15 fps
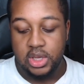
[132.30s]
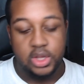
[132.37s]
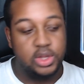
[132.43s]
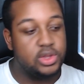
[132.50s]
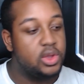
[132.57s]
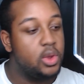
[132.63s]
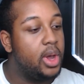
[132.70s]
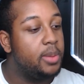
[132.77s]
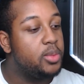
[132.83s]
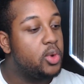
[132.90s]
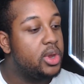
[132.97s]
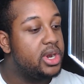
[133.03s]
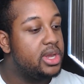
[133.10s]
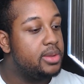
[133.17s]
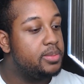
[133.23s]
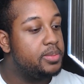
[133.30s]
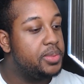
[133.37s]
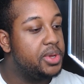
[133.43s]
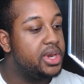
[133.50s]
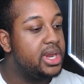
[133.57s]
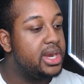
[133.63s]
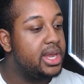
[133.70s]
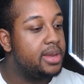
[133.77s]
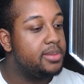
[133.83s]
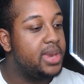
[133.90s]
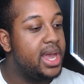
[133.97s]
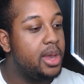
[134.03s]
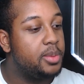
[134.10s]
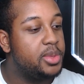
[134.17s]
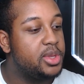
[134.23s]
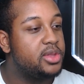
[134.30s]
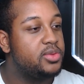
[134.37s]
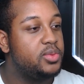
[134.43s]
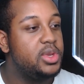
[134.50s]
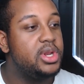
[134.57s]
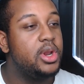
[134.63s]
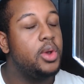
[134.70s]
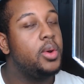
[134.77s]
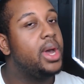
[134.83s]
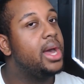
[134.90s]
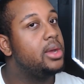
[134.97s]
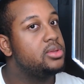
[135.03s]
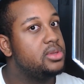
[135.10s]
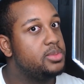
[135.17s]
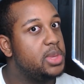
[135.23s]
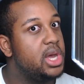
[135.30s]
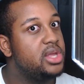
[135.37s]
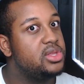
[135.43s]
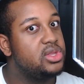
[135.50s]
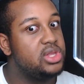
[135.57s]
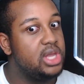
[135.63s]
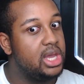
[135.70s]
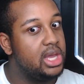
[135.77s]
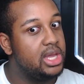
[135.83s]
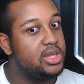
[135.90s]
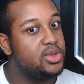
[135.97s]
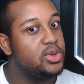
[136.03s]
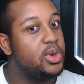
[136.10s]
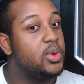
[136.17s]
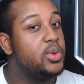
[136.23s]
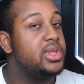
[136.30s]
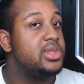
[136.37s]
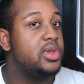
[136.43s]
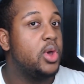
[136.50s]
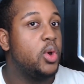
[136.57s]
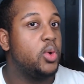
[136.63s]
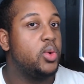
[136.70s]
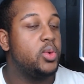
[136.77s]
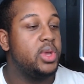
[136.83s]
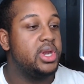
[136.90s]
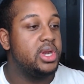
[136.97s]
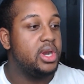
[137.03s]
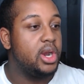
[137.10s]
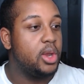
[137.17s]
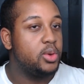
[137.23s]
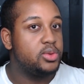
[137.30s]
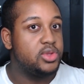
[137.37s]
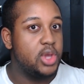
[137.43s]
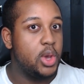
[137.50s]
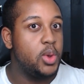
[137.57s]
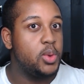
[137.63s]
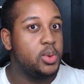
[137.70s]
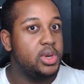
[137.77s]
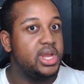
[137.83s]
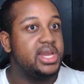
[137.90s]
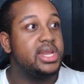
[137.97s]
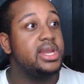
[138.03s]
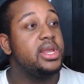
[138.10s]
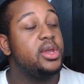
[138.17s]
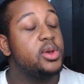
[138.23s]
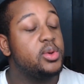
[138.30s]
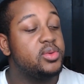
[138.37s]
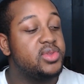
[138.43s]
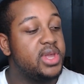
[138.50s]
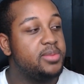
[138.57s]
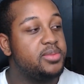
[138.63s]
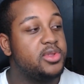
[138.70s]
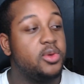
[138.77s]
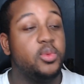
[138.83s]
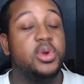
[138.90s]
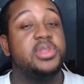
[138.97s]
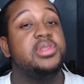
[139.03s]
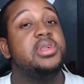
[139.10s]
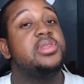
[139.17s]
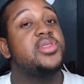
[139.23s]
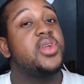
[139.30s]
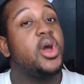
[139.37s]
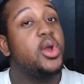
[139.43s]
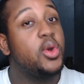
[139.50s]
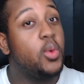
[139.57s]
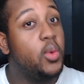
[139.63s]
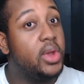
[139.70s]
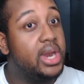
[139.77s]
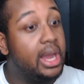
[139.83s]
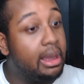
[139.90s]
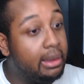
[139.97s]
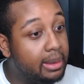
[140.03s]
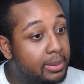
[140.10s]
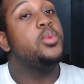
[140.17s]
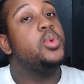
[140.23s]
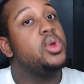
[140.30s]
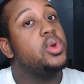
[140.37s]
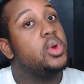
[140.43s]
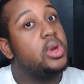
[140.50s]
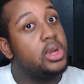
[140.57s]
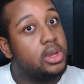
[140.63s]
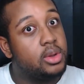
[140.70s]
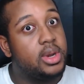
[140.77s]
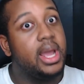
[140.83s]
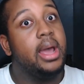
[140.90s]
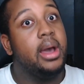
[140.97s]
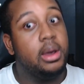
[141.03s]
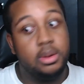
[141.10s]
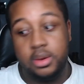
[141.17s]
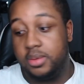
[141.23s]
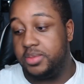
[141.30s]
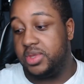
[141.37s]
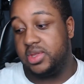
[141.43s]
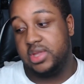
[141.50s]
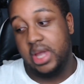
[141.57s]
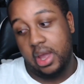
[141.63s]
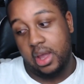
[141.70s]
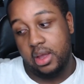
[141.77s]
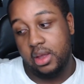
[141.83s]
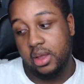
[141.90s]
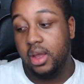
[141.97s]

So I'm going to put it up now because we know how Dimash does. You know, he's go in a low tone and then he goes up. So once he start going up, we're going to go down. I'm just saying.